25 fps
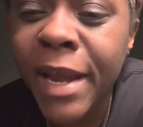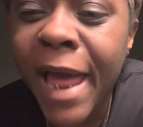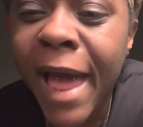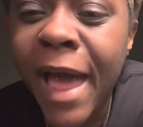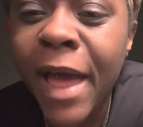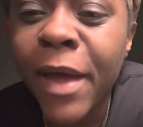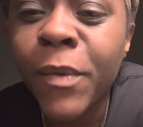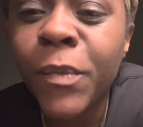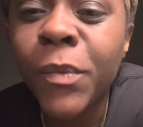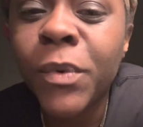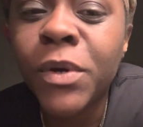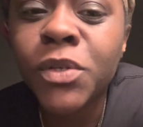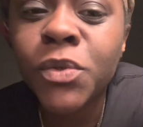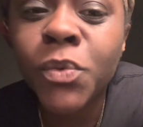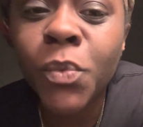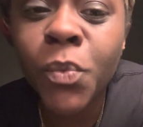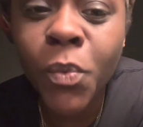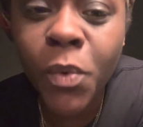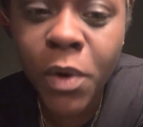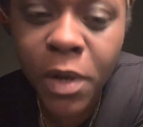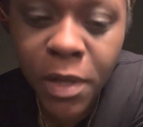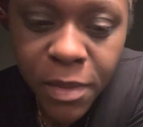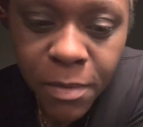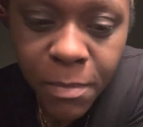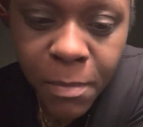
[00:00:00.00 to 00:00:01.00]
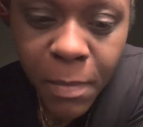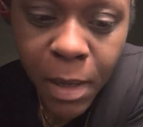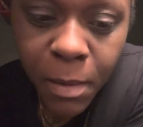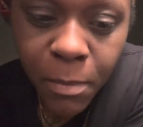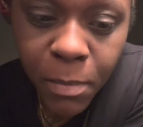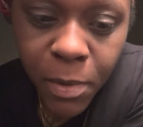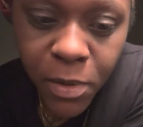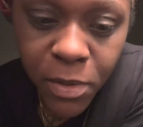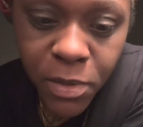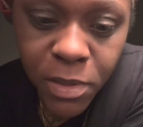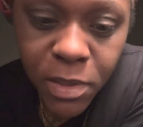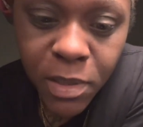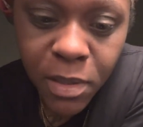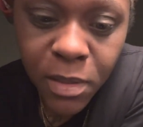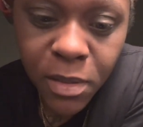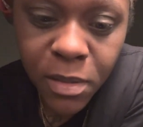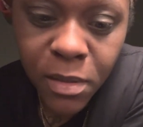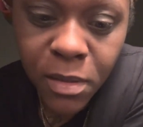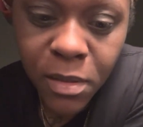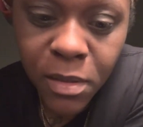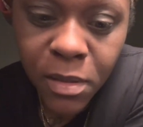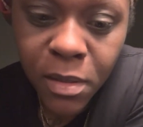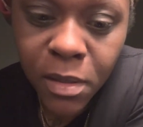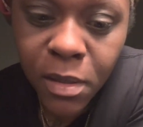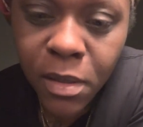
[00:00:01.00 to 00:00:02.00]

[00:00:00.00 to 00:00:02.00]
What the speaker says: I was with my person.